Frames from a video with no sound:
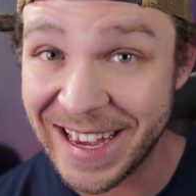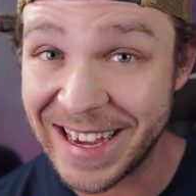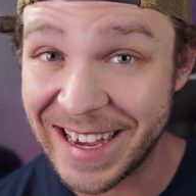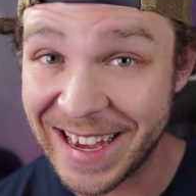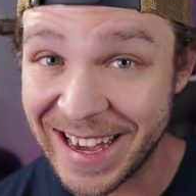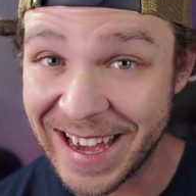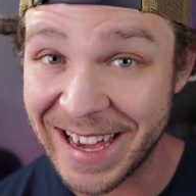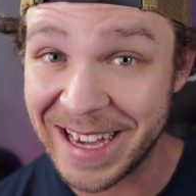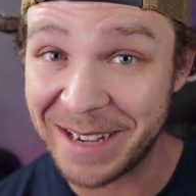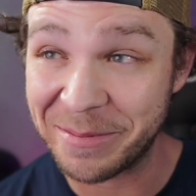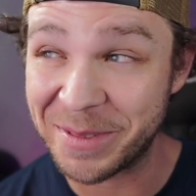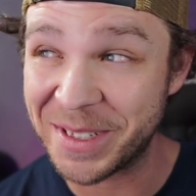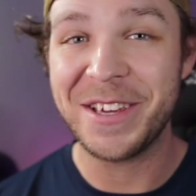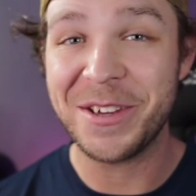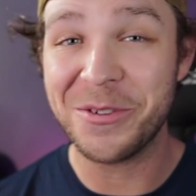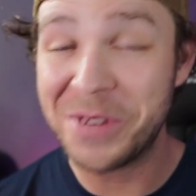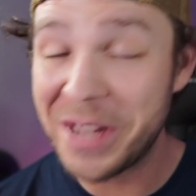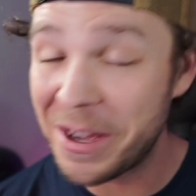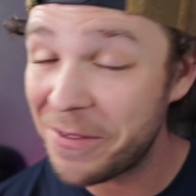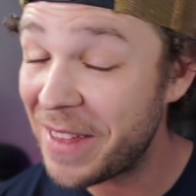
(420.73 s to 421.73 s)
in games.
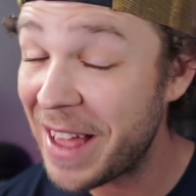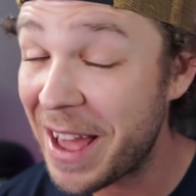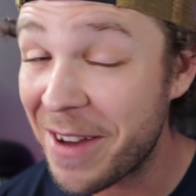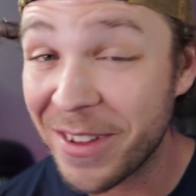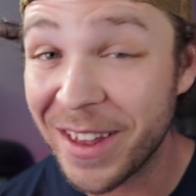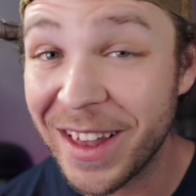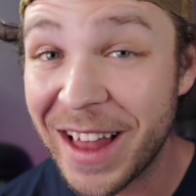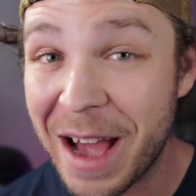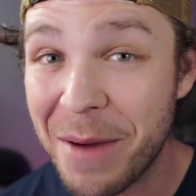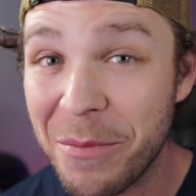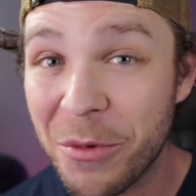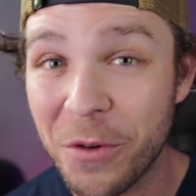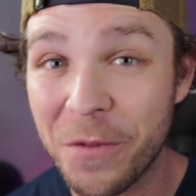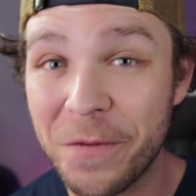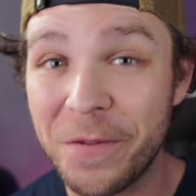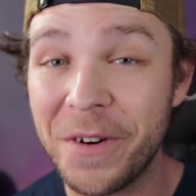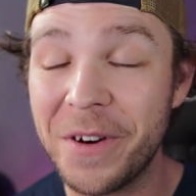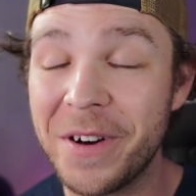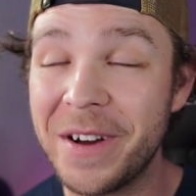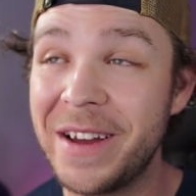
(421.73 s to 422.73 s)
You'll definitely have a lot more
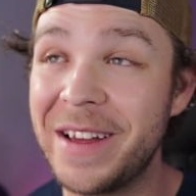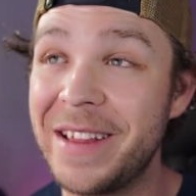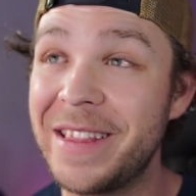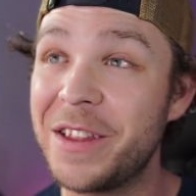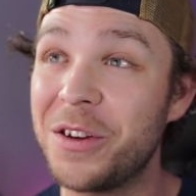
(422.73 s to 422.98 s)
fun.